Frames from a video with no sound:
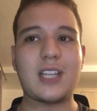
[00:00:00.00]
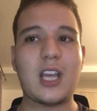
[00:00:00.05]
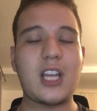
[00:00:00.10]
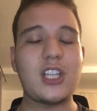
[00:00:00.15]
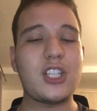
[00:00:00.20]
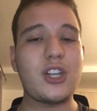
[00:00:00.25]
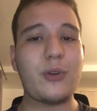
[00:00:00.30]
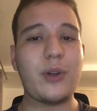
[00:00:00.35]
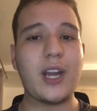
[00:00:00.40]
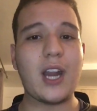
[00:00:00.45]
A
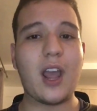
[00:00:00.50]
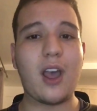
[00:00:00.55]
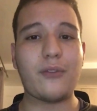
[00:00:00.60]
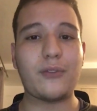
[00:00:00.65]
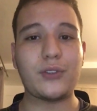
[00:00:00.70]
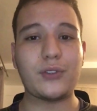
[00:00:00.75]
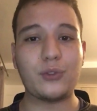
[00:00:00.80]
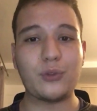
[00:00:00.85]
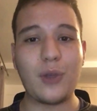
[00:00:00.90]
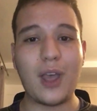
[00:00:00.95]
jury of
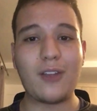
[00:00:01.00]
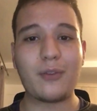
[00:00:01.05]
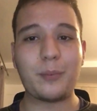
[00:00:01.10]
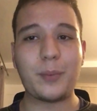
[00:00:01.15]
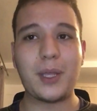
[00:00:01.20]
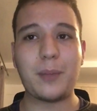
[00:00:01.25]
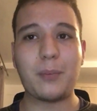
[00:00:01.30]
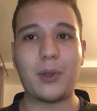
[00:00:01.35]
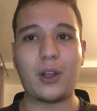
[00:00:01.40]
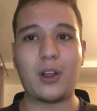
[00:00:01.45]
12
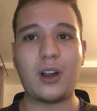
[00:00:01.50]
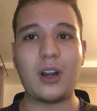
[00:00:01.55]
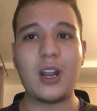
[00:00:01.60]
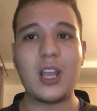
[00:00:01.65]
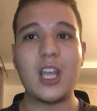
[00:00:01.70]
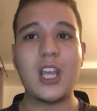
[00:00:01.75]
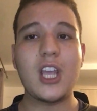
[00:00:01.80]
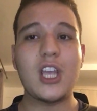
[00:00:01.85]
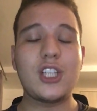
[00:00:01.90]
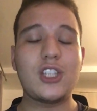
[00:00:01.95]
people,
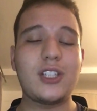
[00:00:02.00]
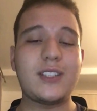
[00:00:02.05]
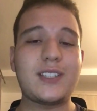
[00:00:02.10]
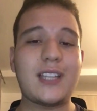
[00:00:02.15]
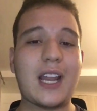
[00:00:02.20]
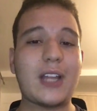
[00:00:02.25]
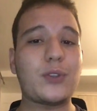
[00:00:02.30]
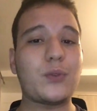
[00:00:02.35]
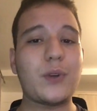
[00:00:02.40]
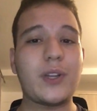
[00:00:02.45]
chosen
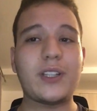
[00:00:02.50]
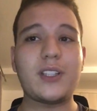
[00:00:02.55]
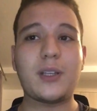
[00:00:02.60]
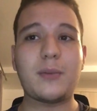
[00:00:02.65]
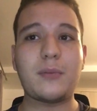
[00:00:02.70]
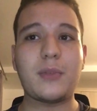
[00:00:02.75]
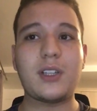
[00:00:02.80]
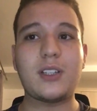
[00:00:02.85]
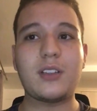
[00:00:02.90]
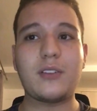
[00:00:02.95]
at
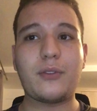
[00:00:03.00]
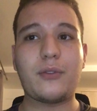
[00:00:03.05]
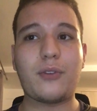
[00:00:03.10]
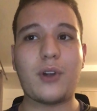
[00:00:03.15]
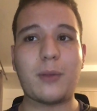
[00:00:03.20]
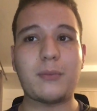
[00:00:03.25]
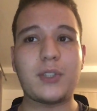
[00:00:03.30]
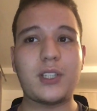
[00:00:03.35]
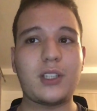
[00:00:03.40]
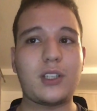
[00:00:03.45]
random
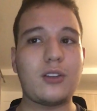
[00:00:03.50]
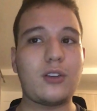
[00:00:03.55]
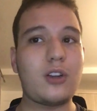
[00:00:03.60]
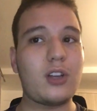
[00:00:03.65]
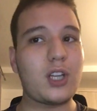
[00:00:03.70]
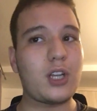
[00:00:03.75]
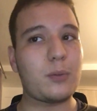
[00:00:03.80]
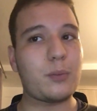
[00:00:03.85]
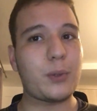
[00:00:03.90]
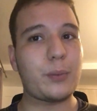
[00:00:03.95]
from the
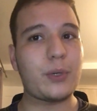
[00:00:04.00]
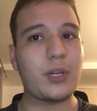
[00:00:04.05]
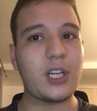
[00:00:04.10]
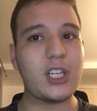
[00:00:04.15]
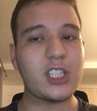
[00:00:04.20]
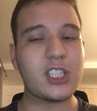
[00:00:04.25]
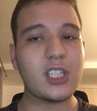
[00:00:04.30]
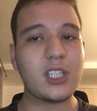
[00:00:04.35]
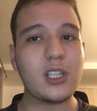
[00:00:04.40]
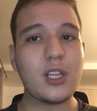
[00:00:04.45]
local
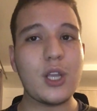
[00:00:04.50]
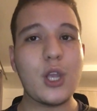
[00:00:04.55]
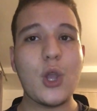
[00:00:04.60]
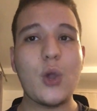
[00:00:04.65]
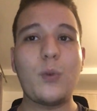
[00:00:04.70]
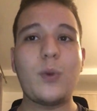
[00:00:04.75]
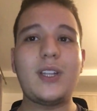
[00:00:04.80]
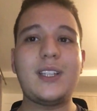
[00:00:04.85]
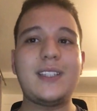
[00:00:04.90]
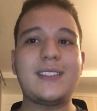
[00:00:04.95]
population,
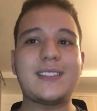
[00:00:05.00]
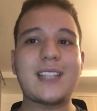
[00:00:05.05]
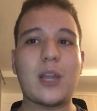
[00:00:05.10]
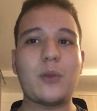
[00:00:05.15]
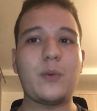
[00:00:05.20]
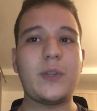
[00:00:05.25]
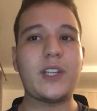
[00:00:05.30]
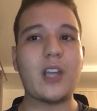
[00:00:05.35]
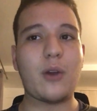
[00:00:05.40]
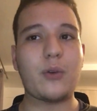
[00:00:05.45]
will decide
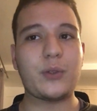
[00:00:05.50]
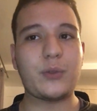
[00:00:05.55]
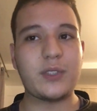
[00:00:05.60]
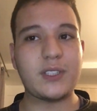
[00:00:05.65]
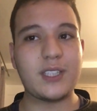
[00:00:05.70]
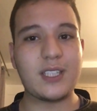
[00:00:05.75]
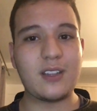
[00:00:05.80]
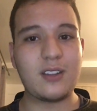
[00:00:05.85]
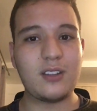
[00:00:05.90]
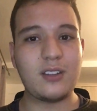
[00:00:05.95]
without
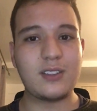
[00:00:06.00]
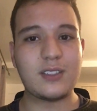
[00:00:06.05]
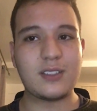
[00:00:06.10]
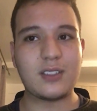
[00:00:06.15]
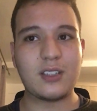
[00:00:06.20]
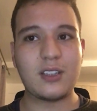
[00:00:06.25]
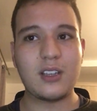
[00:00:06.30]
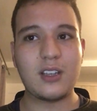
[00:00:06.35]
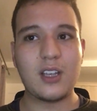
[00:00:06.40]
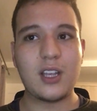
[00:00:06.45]
residence
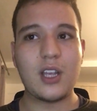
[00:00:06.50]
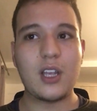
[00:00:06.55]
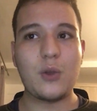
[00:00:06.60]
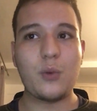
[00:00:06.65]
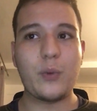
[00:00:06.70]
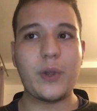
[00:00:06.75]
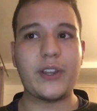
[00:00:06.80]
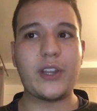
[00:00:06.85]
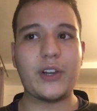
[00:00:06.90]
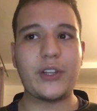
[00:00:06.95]

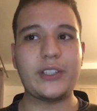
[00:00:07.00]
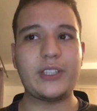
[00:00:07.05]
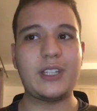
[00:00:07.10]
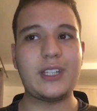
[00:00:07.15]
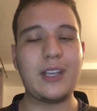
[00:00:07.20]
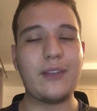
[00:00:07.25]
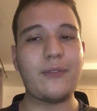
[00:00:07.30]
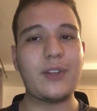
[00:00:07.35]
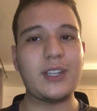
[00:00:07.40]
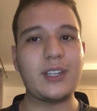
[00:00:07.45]
whether the
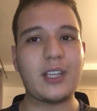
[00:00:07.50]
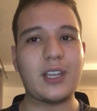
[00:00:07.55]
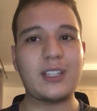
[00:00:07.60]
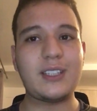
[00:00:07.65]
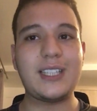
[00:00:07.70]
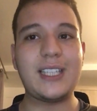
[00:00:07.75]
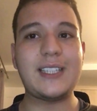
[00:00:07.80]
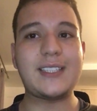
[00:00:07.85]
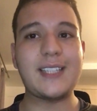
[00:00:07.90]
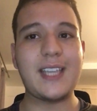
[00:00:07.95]
defendant
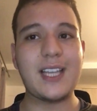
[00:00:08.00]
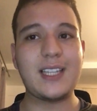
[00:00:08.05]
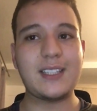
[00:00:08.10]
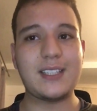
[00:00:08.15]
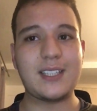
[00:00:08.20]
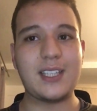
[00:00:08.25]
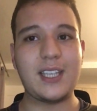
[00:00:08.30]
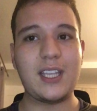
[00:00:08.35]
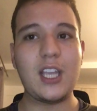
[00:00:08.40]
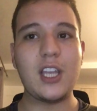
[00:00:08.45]
is
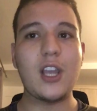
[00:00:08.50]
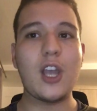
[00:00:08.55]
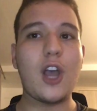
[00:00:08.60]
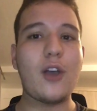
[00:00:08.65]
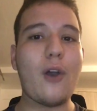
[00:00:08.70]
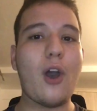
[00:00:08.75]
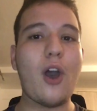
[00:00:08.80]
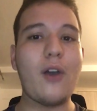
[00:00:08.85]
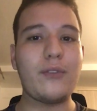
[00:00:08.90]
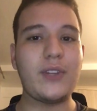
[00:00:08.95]
guilty
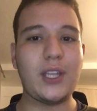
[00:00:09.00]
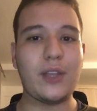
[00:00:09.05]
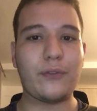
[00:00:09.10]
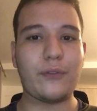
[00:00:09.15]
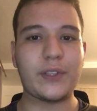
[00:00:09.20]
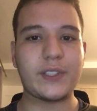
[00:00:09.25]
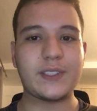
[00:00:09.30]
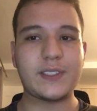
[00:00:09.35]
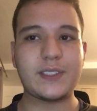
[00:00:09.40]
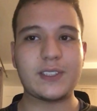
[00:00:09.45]
of the
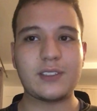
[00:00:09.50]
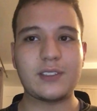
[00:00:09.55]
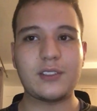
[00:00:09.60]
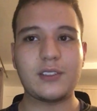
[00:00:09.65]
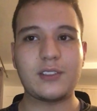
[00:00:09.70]
offence.